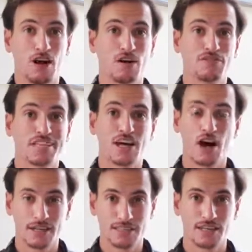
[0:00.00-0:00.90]
of the
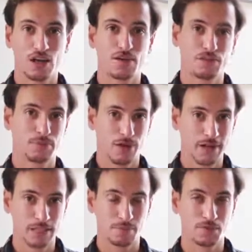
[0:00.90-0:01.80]
content of your
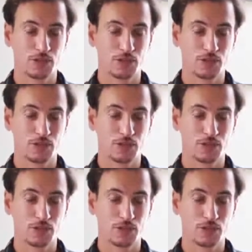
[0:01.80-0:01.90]
product.